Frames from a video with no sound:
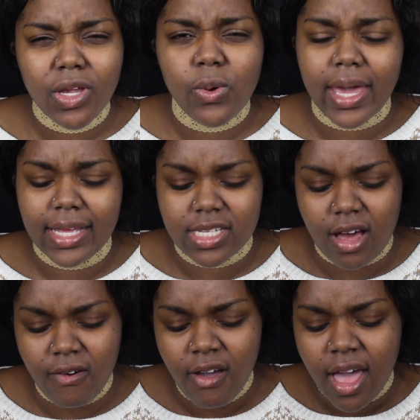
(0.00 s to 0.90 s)
Oh, I can't
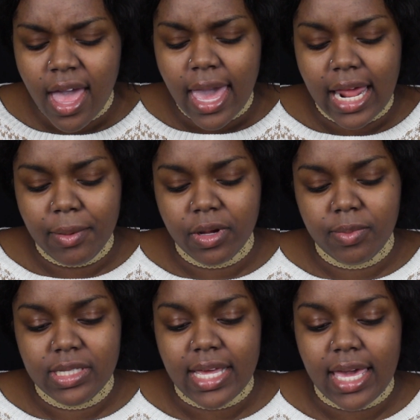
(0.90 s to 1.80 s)
talk. And I'm
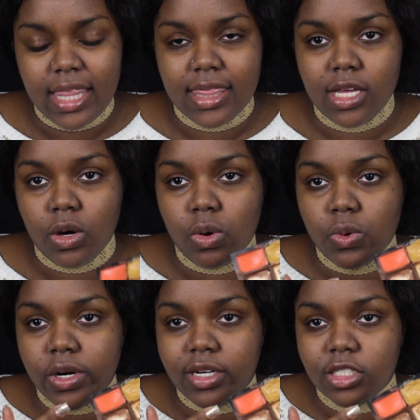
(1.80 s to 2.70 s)
going to be taking the
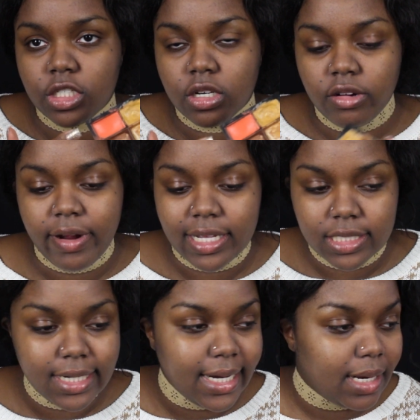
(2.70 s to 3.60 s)
orange
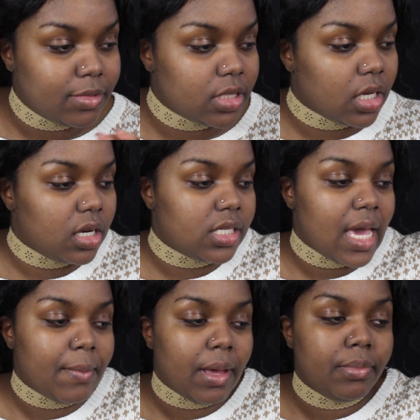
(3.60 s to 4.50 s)
corrector, and I'm just going to
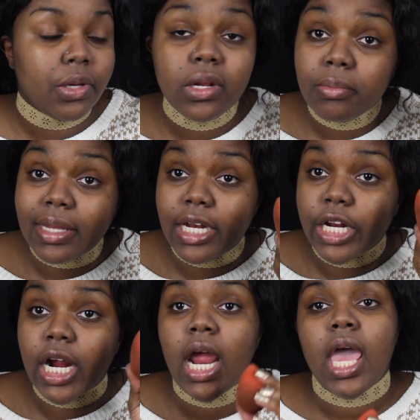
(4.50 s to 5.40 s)
take my beauty
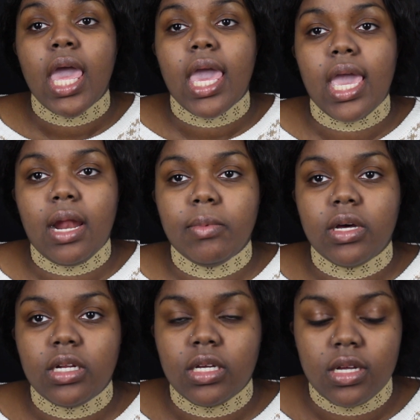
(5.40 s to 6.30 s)
blender and I'm
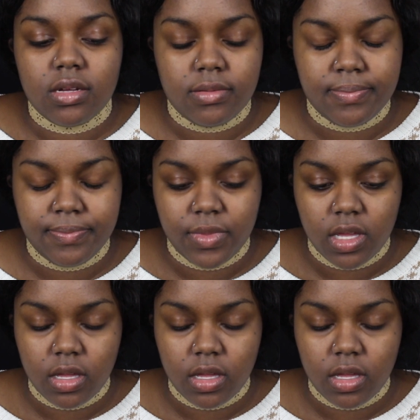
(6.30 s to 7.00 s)
going to